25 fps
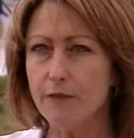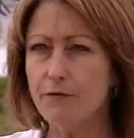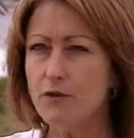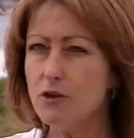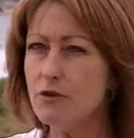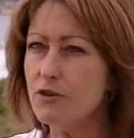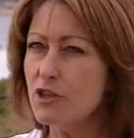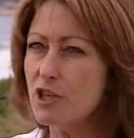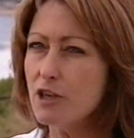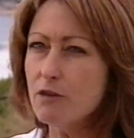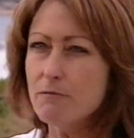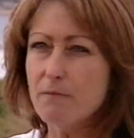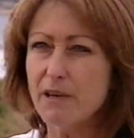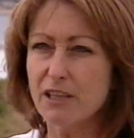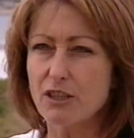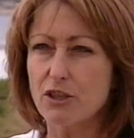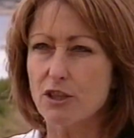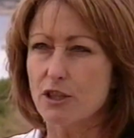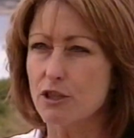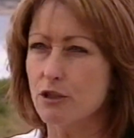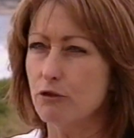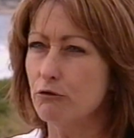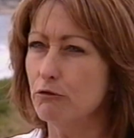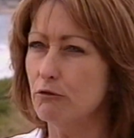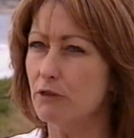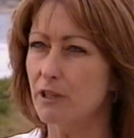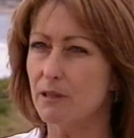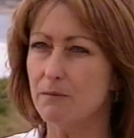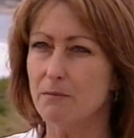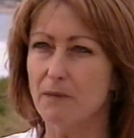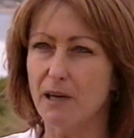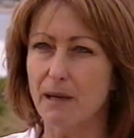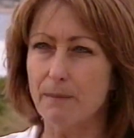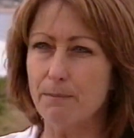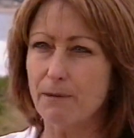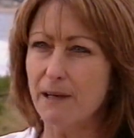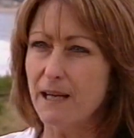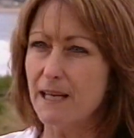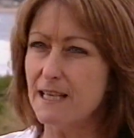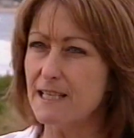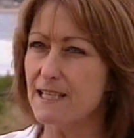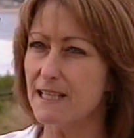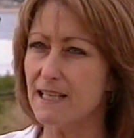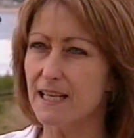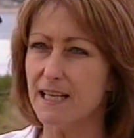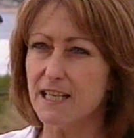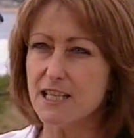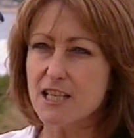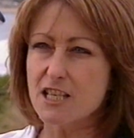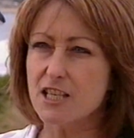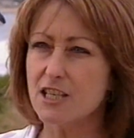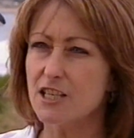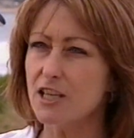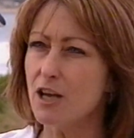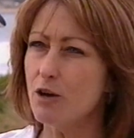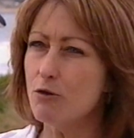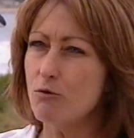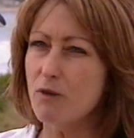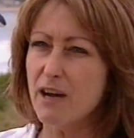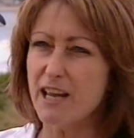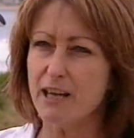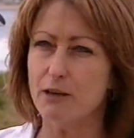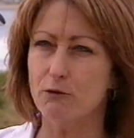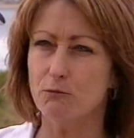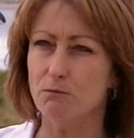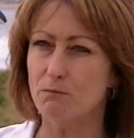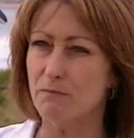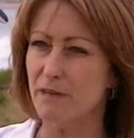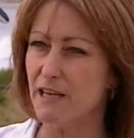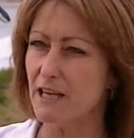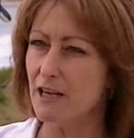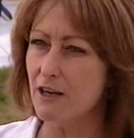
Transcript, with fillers: If you so much as look at my place again, so help